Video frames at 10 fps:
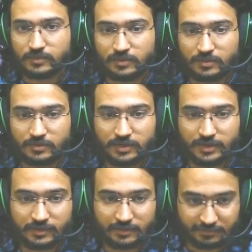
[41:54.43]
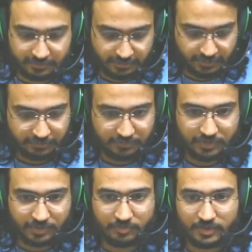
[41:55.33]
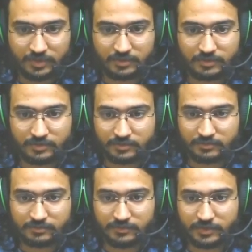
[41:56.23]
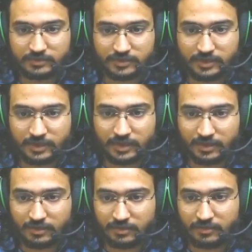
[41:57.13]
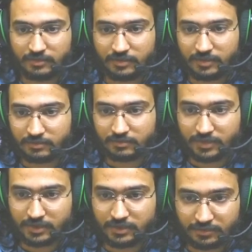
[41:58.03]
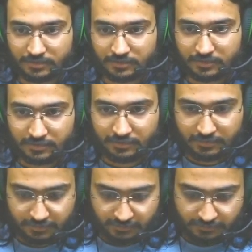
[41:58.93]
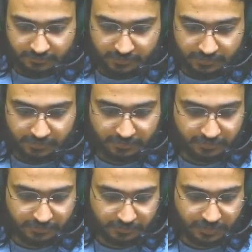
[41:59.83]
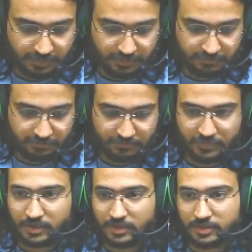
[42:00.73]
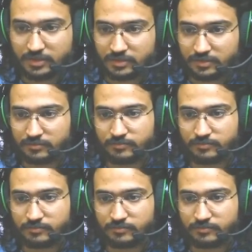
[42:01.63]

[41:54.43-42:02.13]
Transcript: The data as a string, so template file string, and the encoding, which is UTF-8.